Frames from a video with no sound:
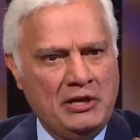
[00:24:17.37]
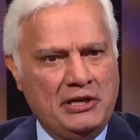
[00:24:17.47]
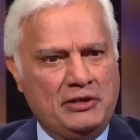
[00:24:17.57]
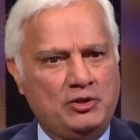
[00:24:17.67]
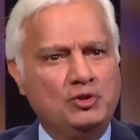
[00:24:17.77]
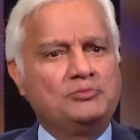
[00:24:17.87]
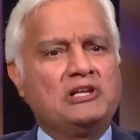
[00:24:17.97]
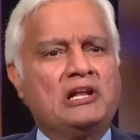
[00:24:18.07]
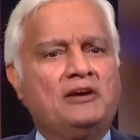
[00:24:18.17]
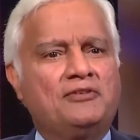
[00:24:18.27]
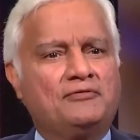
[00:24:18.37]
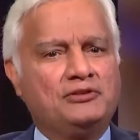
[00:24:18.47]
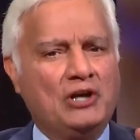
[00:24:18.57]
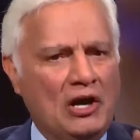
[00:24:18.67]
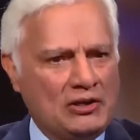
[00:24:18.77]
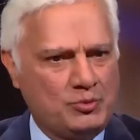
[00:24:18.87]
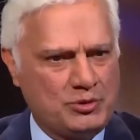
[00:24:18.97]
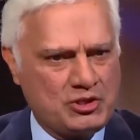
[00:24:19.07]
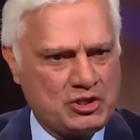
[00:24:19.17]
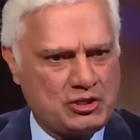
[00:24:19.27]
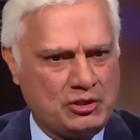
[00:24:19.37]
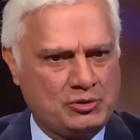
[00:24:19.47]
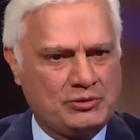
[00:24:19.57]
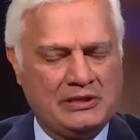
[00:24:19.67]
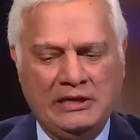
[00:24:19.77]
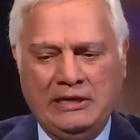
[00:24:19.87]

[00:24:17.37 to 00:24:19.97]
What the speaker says: in whom the love of God was shown,